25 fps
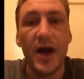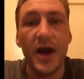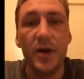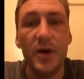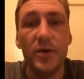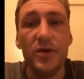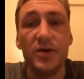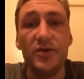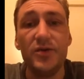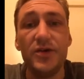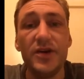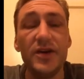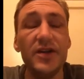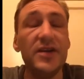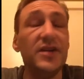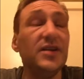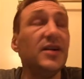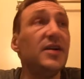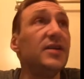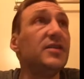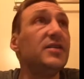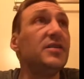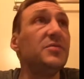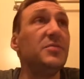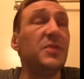I would really
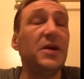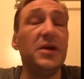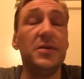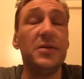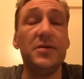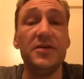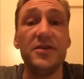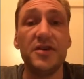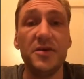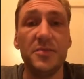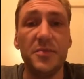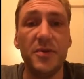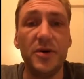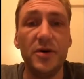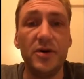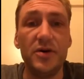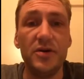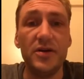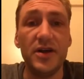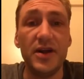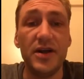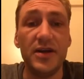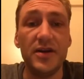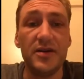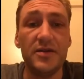like to be able to
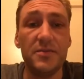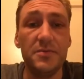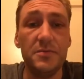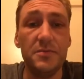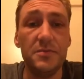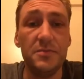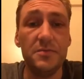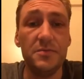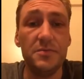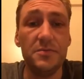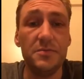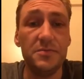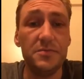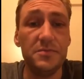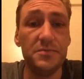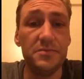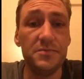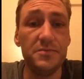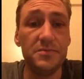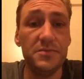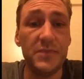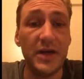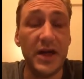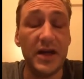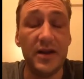poll like
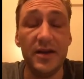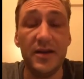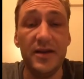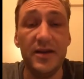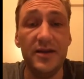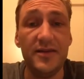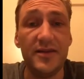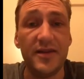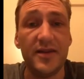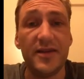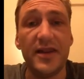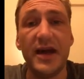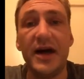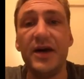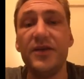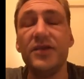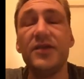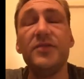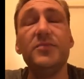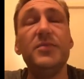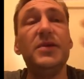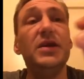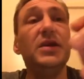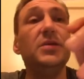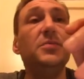at least
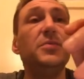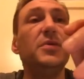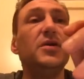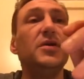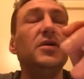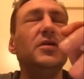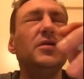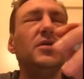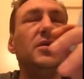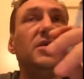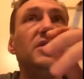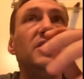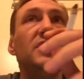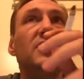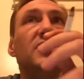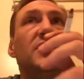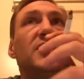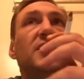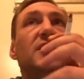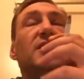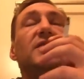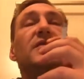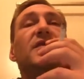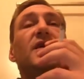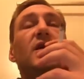1,000 people, you know. I
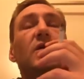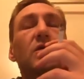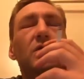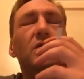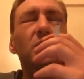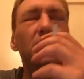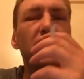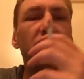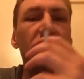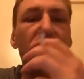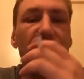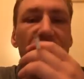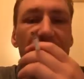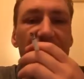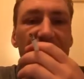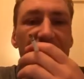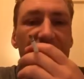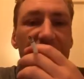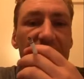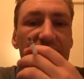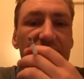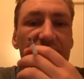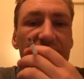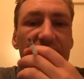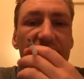think that would be
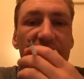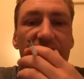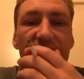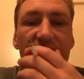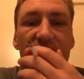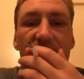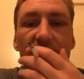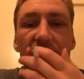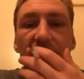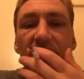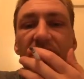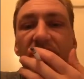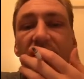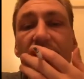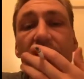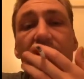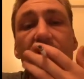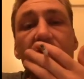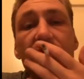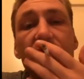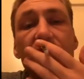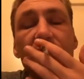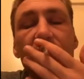reflective of something.